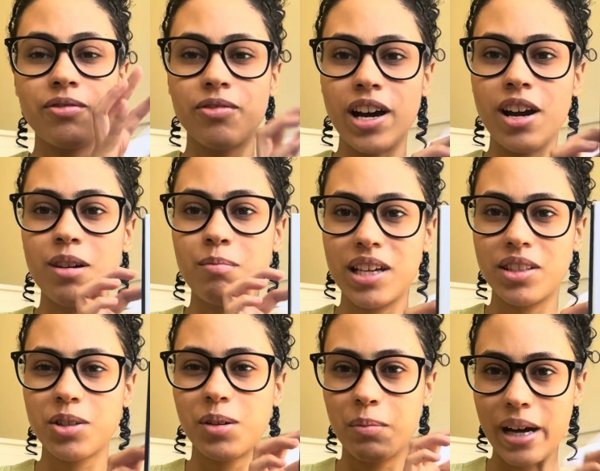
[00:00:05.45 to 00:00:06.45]

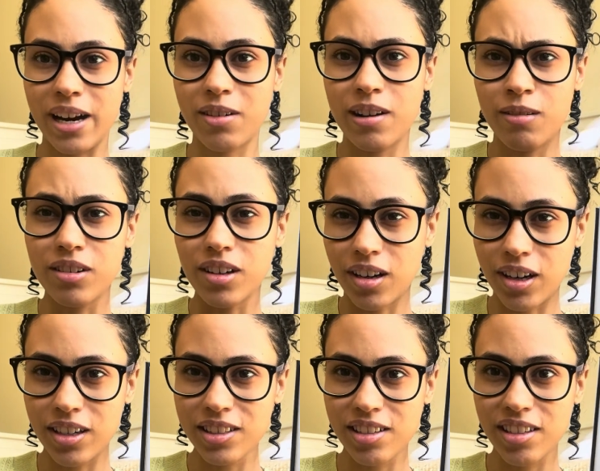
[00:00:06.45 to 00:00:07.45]
environmental background
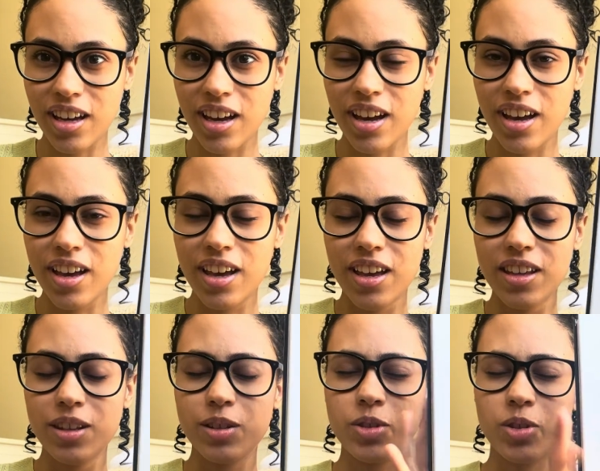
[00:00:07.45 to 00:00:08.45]
art
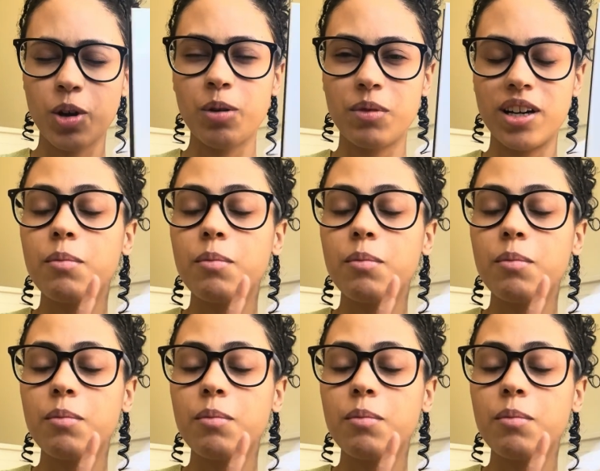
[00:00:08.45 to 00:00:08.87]
so much.